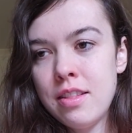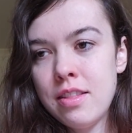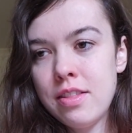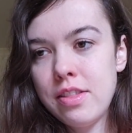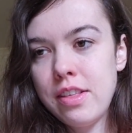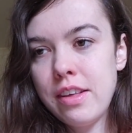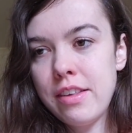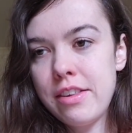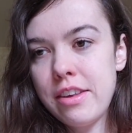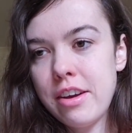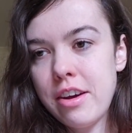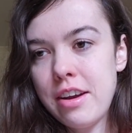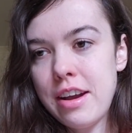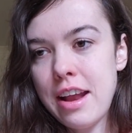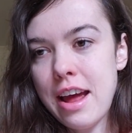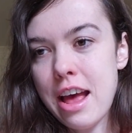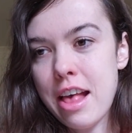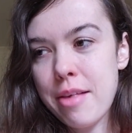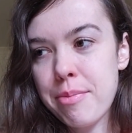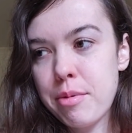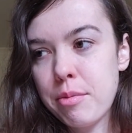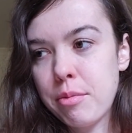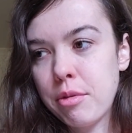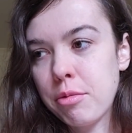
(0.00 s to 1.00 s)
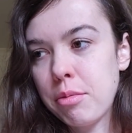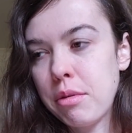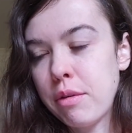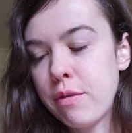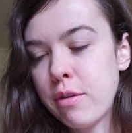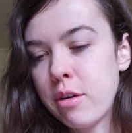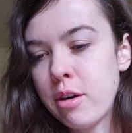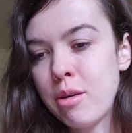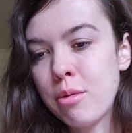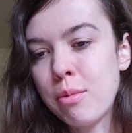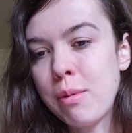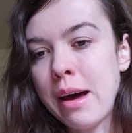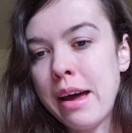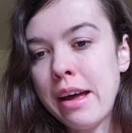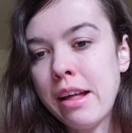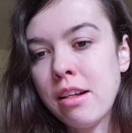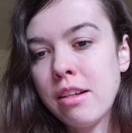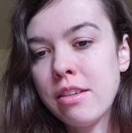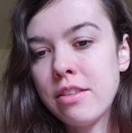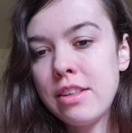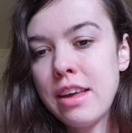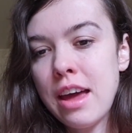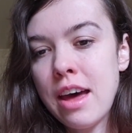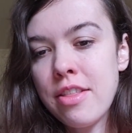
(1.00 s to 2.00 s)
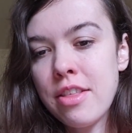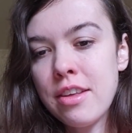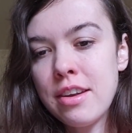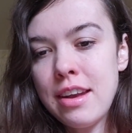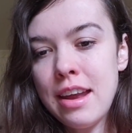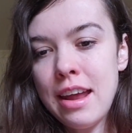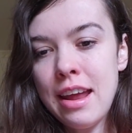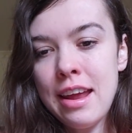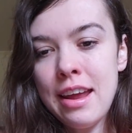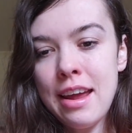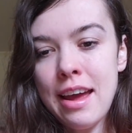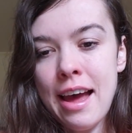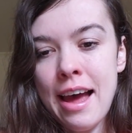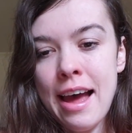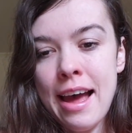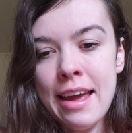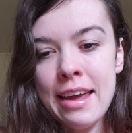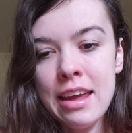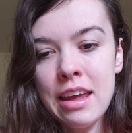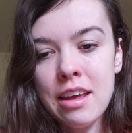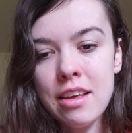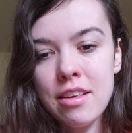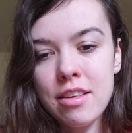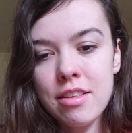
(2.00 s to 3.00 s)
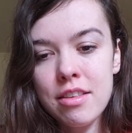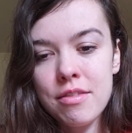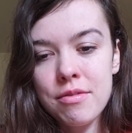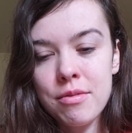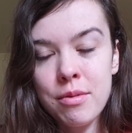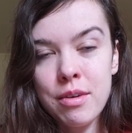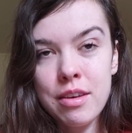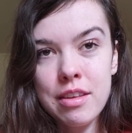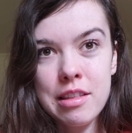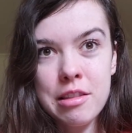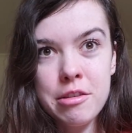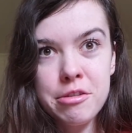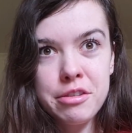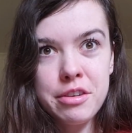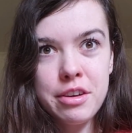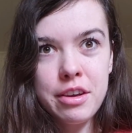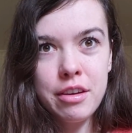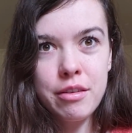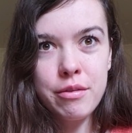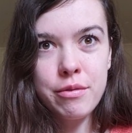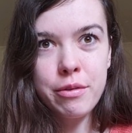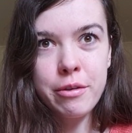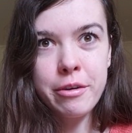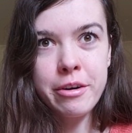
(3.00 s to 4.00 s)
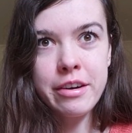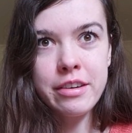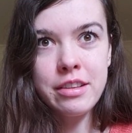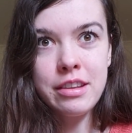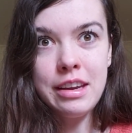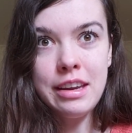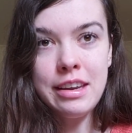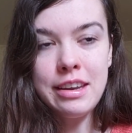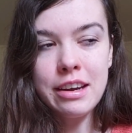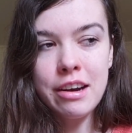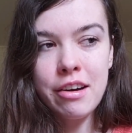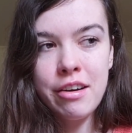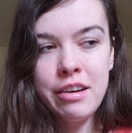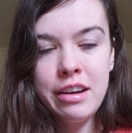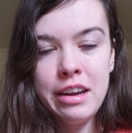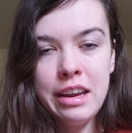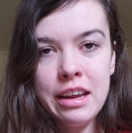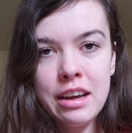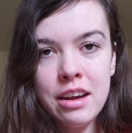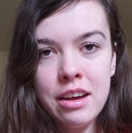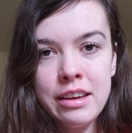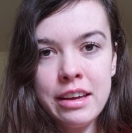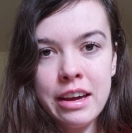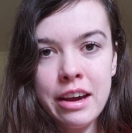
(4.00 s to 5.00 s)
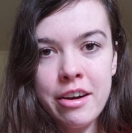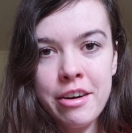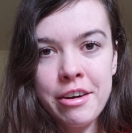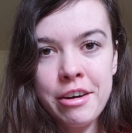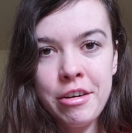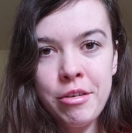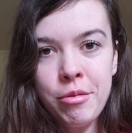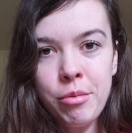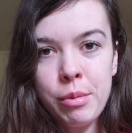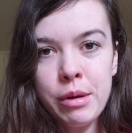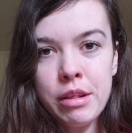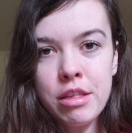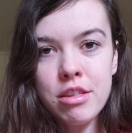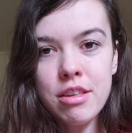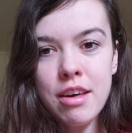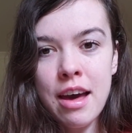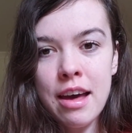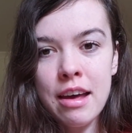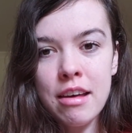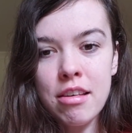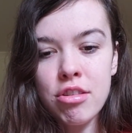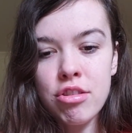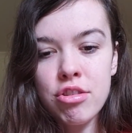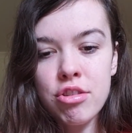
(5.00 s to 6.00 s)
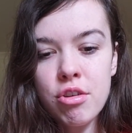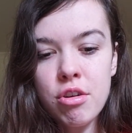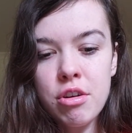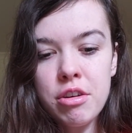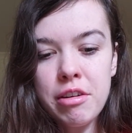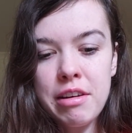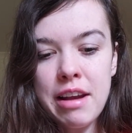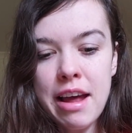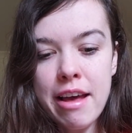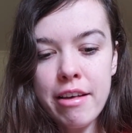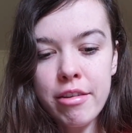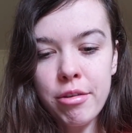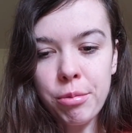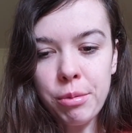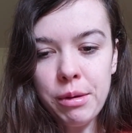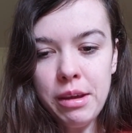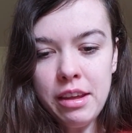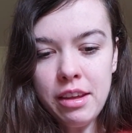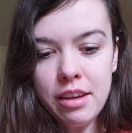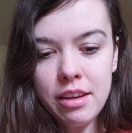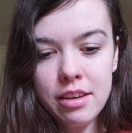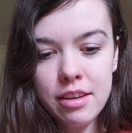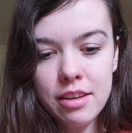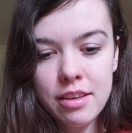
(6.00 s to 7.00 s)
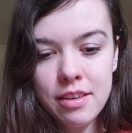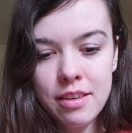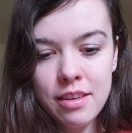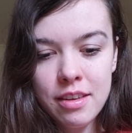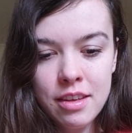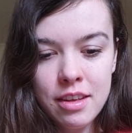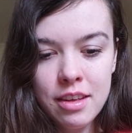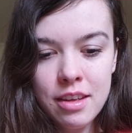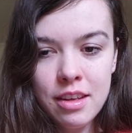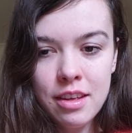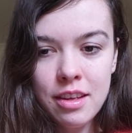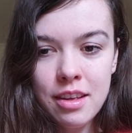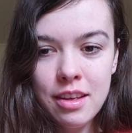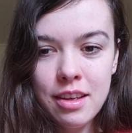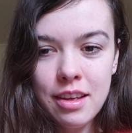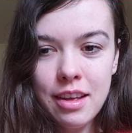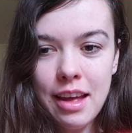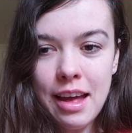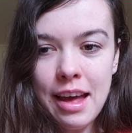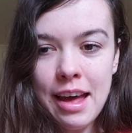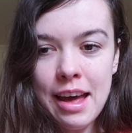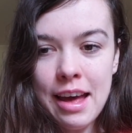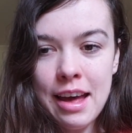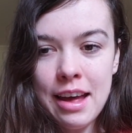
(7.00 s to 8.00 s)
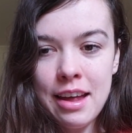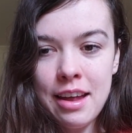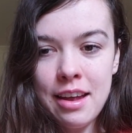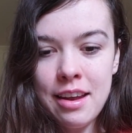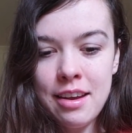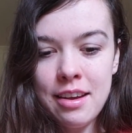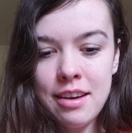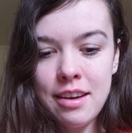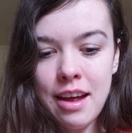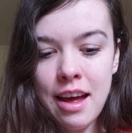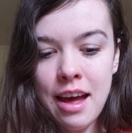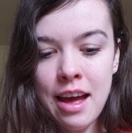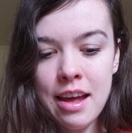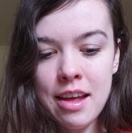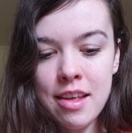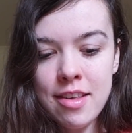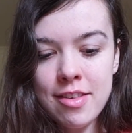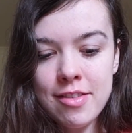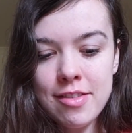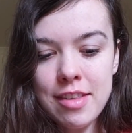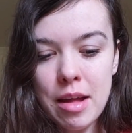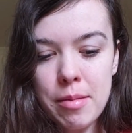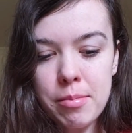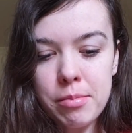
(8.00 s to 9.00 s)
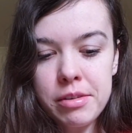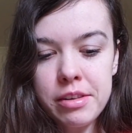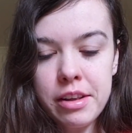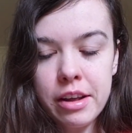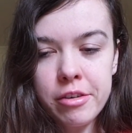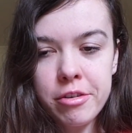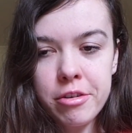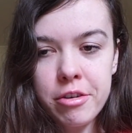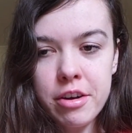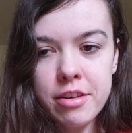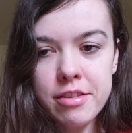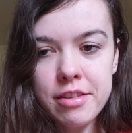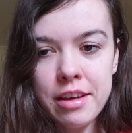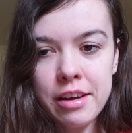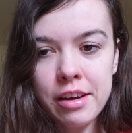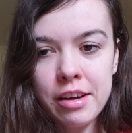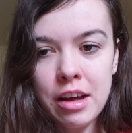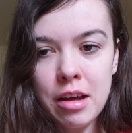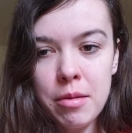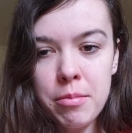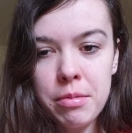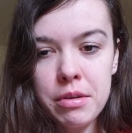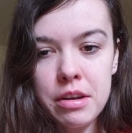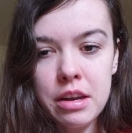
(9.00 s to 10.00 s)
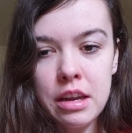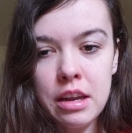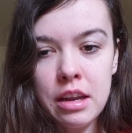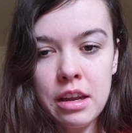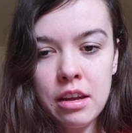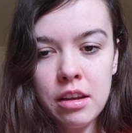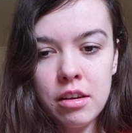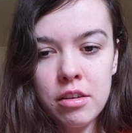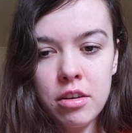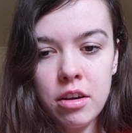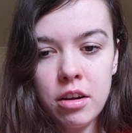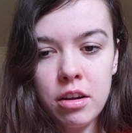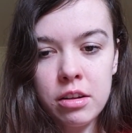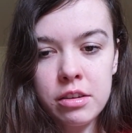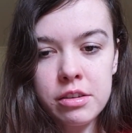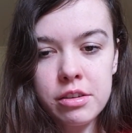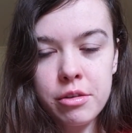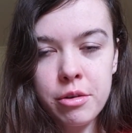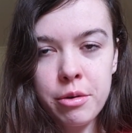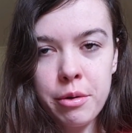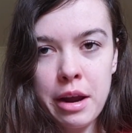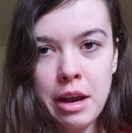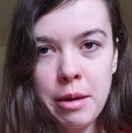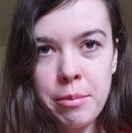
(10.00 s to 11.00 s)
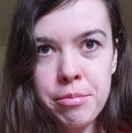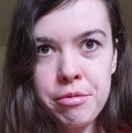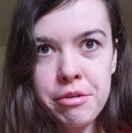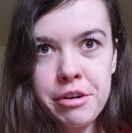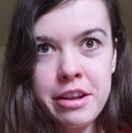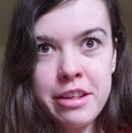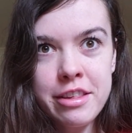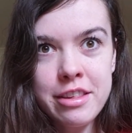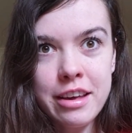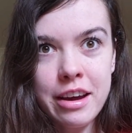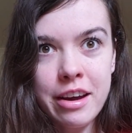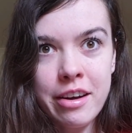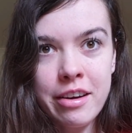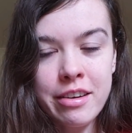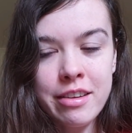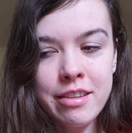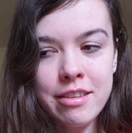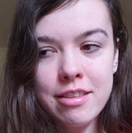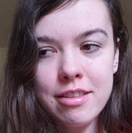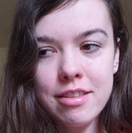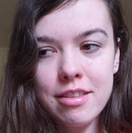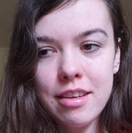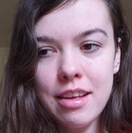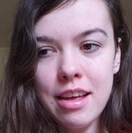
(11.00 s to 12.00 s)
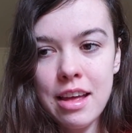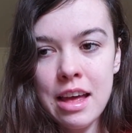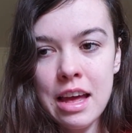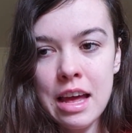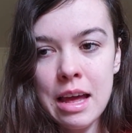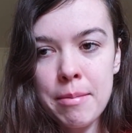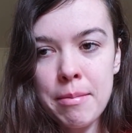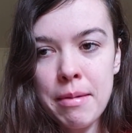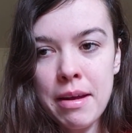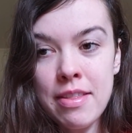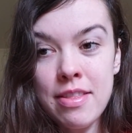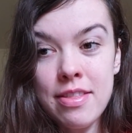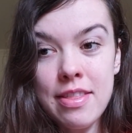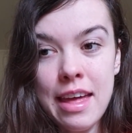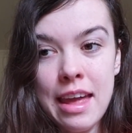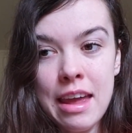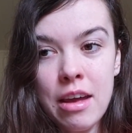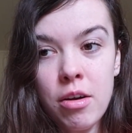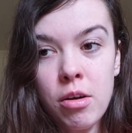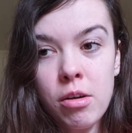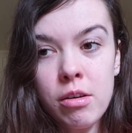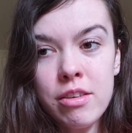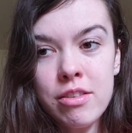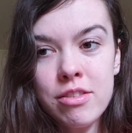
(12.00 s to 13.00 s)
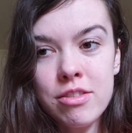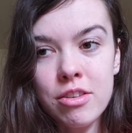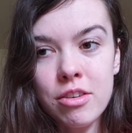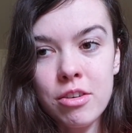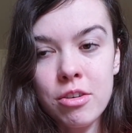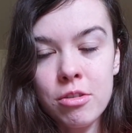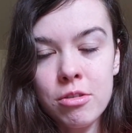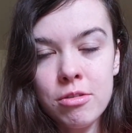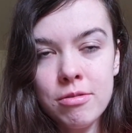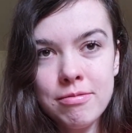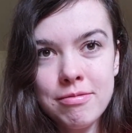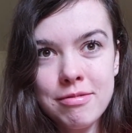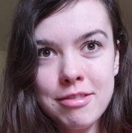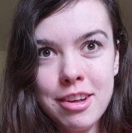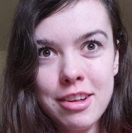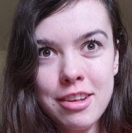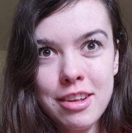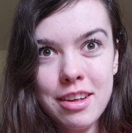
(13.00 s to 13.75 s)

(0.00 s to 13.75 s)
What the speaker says: This yarn has been with me for a while. The other day I was looking for the Darnie yarn, which I showed you last week, and I stumbled across a company called Great British Yarns, and they also,